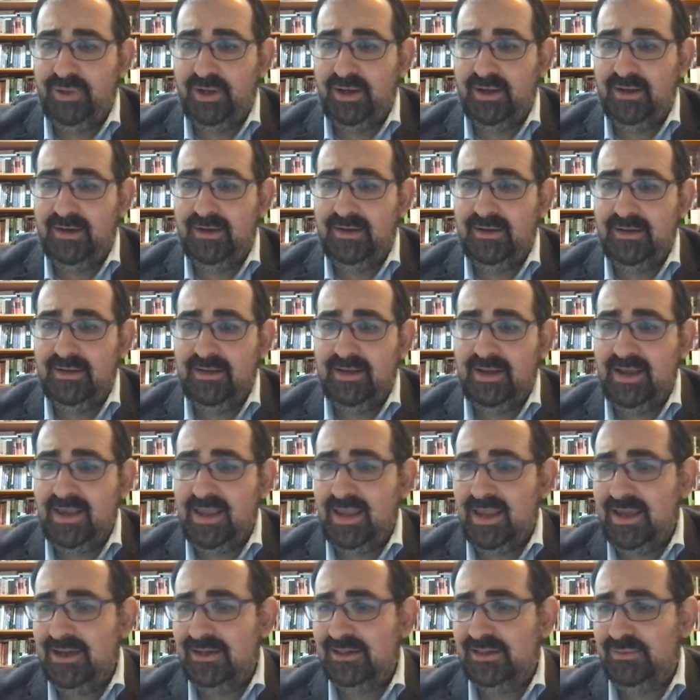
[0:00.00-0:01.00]
but
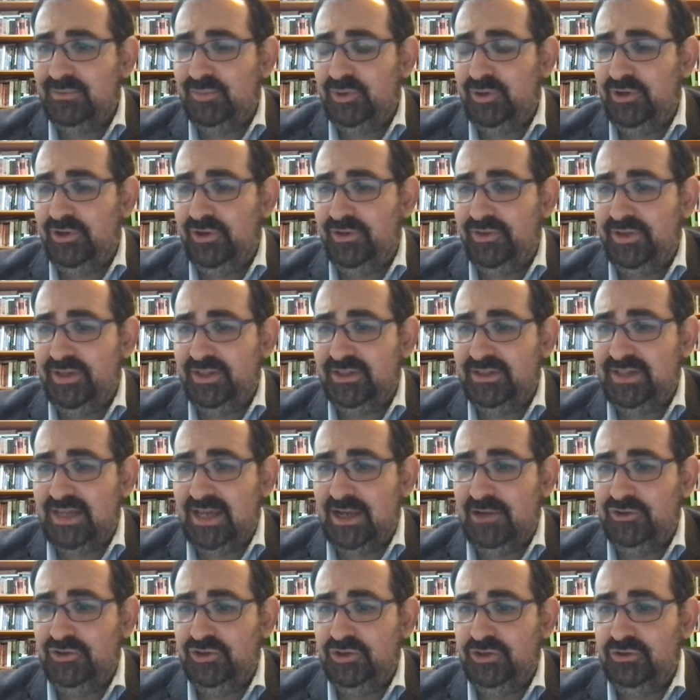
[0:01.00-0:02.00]
i hate to boil things
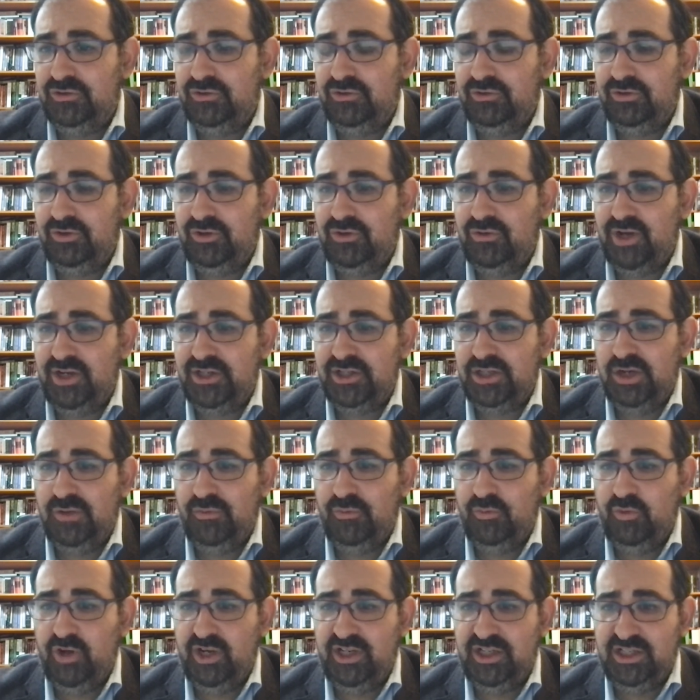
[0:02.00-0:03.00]
down to the
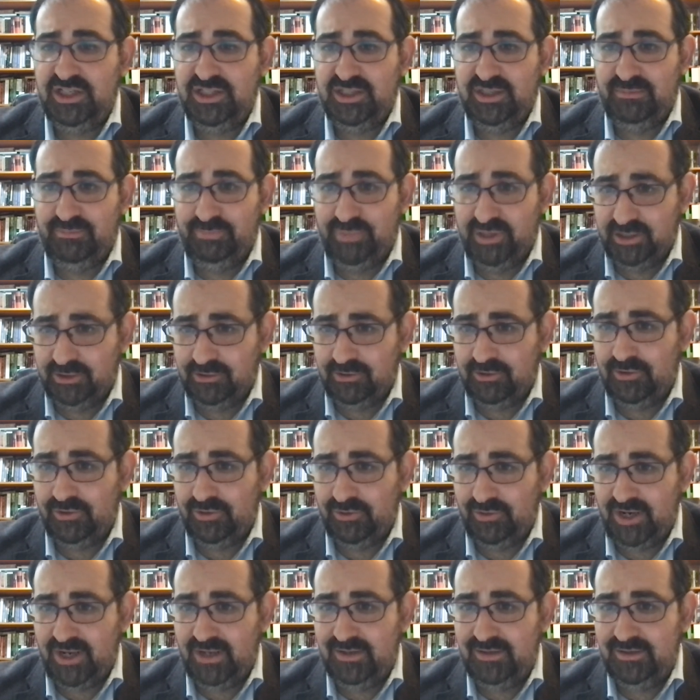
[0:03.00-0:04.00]
question of which is a
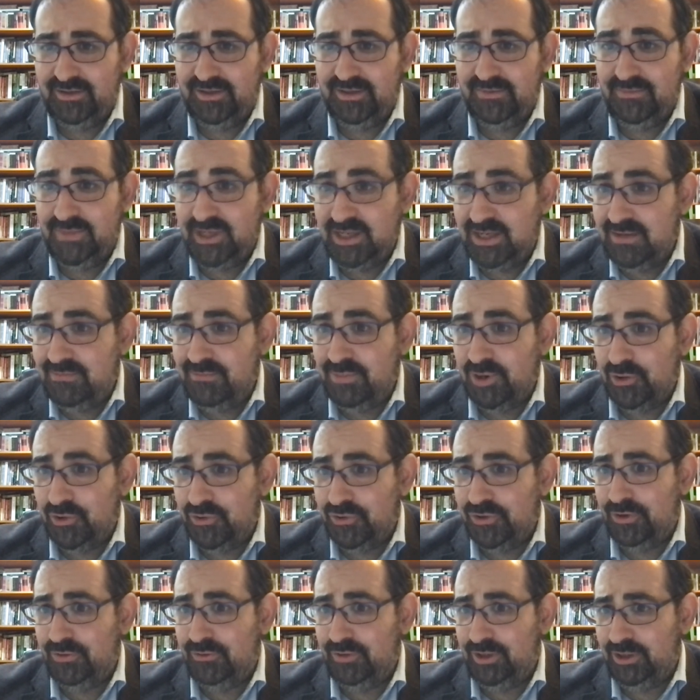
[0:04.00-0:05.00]
bigger threat to me
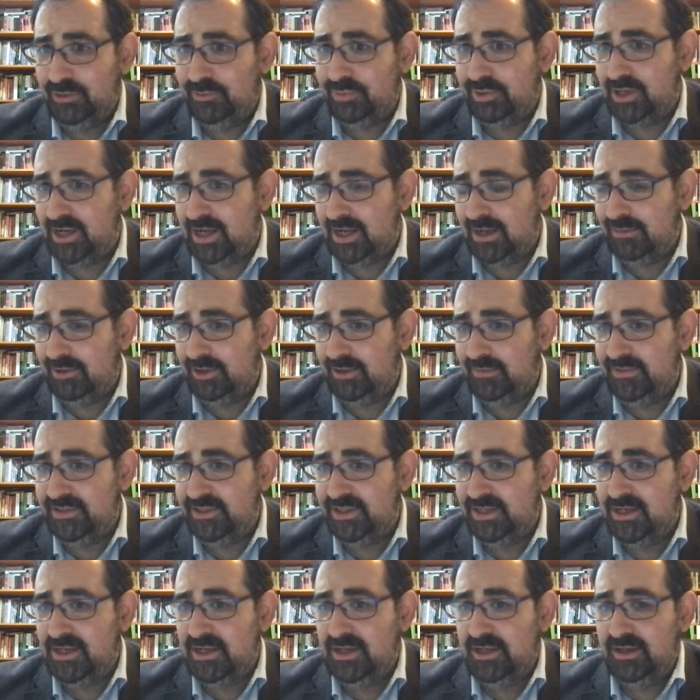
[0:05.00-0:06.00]
both are real
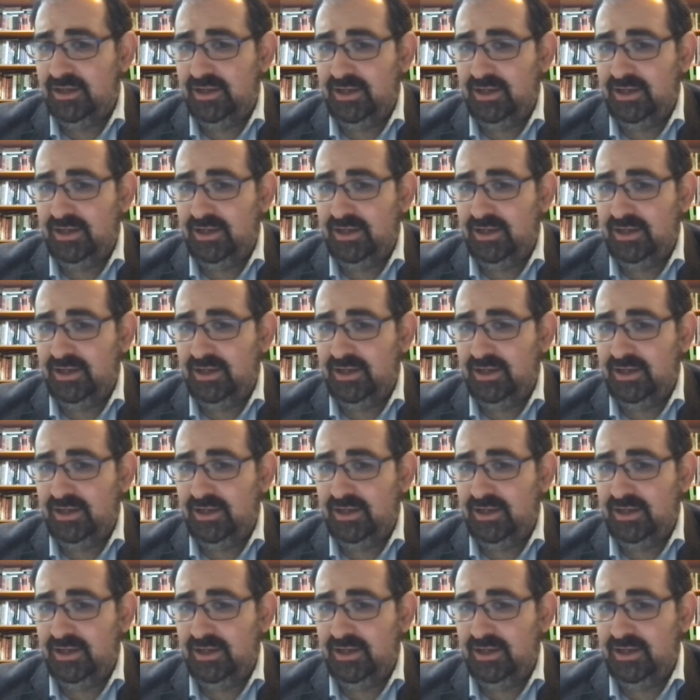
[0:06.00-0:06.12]
problems